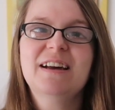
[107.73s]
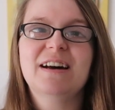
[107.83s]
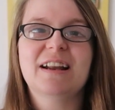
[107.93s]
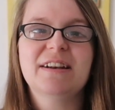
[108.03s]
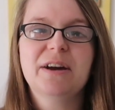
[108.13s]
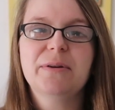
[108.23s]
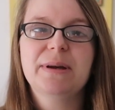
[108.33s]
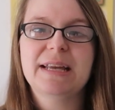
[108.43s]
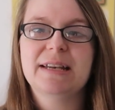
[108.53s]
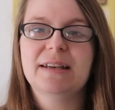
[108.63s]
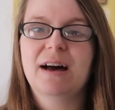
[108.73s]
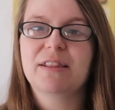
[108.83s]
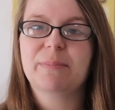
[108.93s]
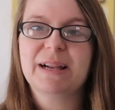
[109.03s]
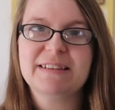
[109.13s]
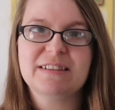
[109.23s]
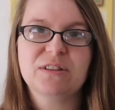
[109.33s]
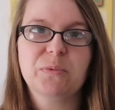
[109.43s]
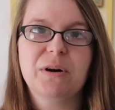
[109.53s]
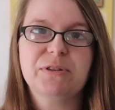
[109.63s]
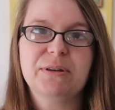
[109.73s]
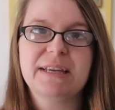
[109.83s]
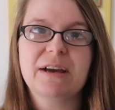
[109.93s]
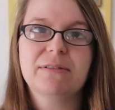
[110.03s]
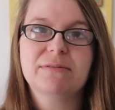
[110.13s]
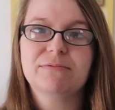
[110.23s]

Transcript: And I know in other places in the world you can get